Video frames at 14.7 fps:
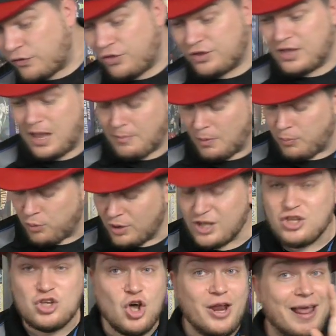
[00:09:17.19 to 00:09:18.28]
for the game are pretty
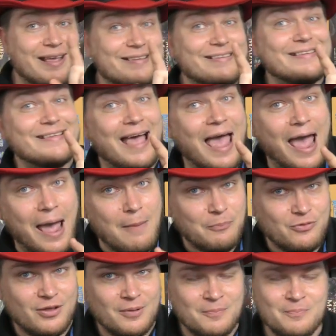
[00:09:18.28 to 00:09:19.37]
good,
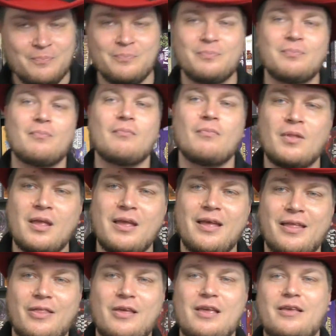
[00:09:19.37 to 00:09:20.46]
except
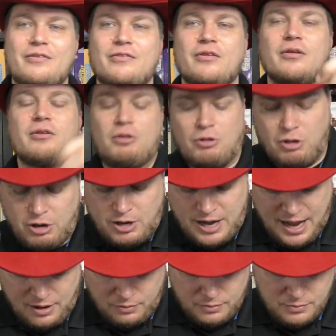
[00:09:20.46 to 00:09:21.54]
these.
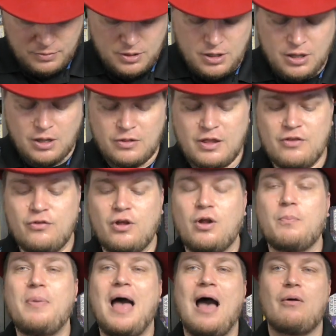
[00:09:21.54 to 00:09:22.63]
Now, these little
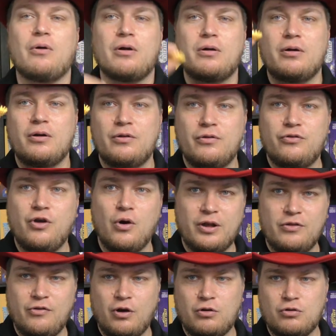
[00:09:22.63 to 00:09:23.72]
power
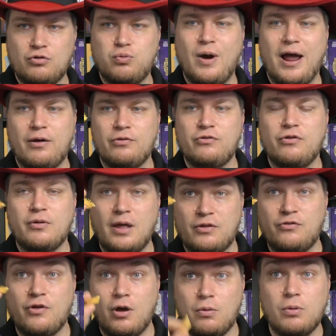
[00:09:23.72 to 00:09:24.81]
tokens are crowns,
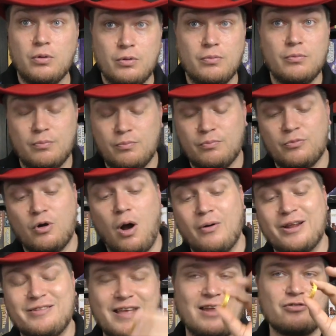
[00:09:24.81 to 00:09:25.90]
and so they're
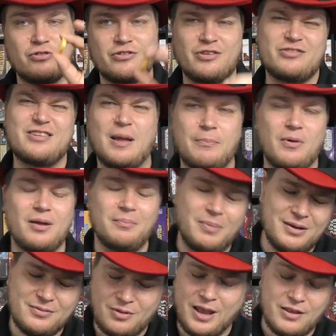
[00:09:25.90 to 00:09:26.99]
already dangerous to step on,
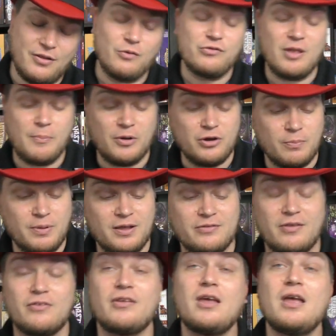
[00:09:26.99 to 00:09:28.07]
but okay, don't step on your
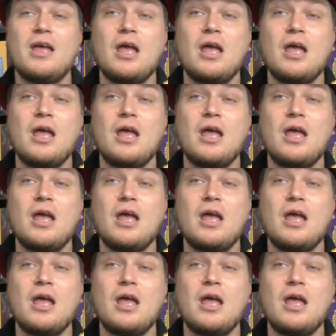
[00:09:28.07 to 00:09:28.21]
pieces.